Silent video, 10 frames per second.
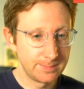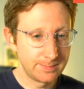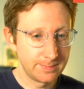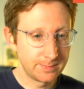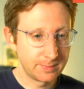
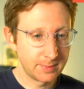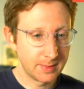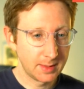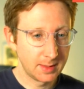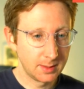
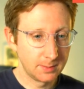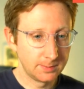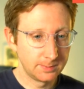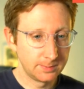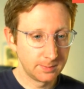
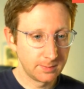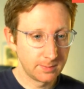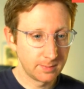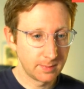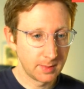Nothing is said.